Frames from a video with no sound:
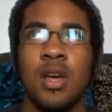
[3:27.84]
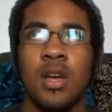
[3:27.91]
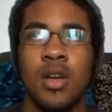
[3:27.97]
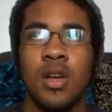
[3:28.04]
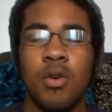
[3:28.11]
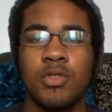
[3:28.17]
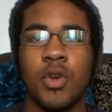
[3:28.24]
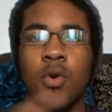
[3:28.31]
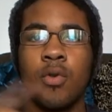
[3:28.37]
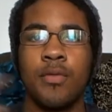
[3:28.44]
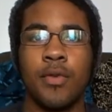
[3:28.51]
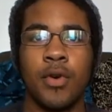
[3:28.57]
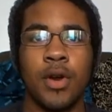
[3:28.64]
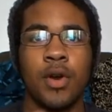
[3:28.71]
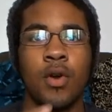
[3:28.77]
goes
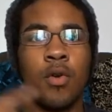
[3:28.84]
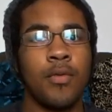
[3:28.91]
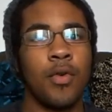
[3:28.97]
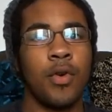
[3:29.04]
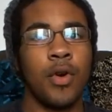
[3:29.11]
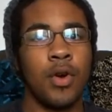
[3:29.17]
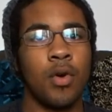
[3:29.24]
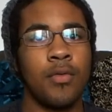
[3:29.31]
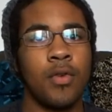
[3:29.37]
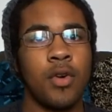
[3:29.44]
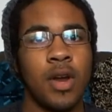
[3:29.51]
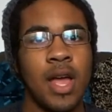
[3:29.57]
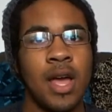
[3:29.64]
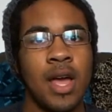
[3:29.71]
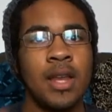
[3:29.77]
over and over and over
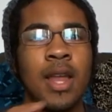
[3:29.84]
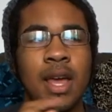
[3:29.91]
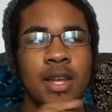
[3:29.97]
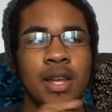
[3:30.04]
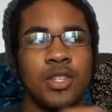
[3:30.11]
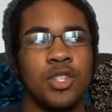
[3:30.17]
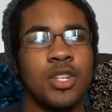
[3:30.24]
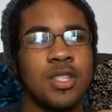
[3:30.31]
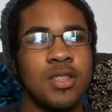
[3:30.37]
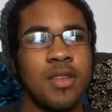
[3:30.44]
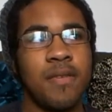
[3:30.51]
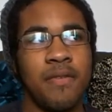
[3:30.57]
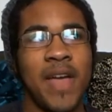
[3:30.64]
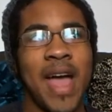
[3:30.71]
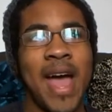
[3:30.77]
again, and it's just the
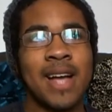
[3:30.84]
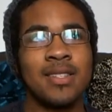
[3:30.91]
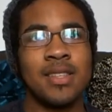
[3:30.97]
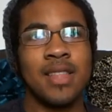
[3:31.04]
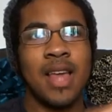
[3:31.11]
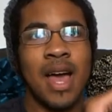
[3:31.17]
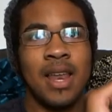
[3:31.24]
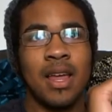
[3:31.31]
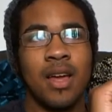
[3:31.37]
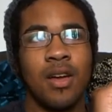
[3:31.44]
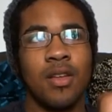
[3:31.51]
fact that